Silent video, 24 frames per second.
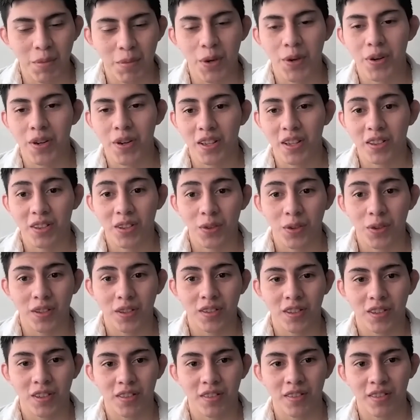very
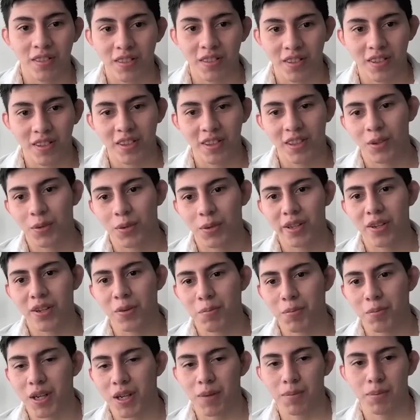interesting, the way
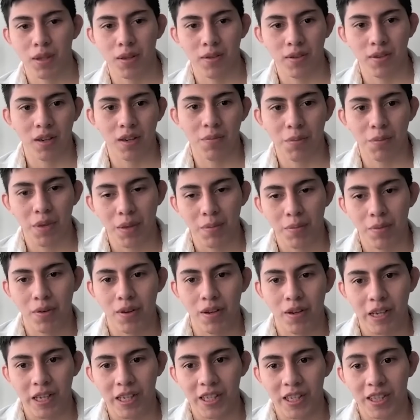of captivating people
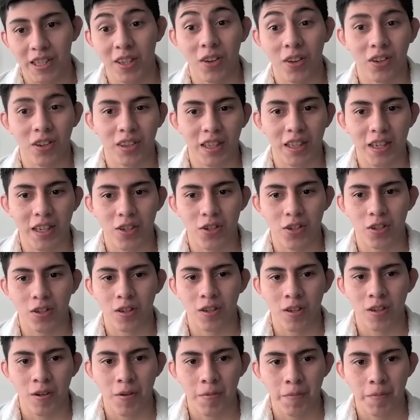and their
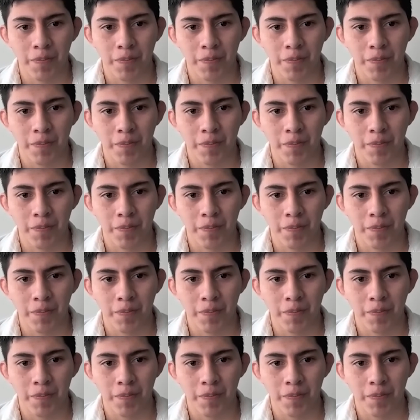attention.